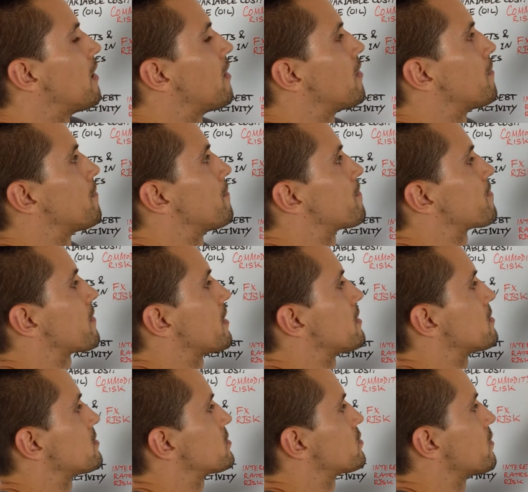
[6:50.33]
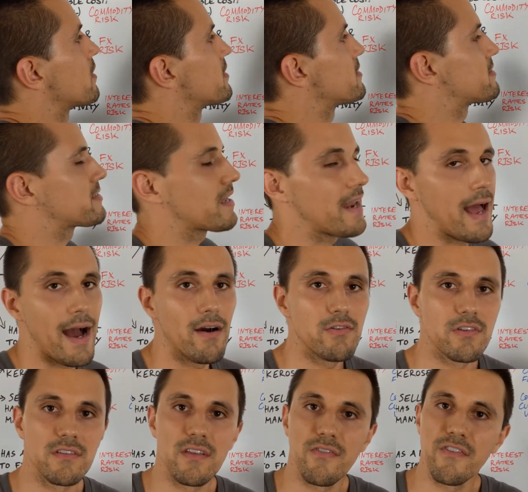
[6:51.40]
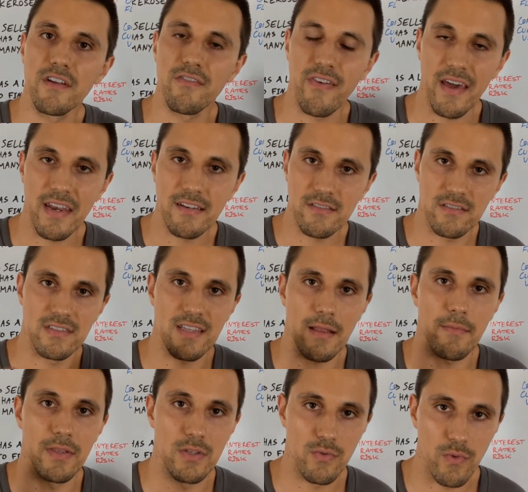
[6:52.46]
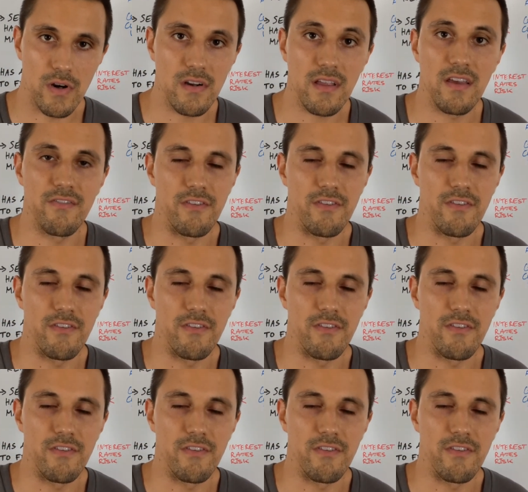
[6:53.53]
to understand how the different financial statements work.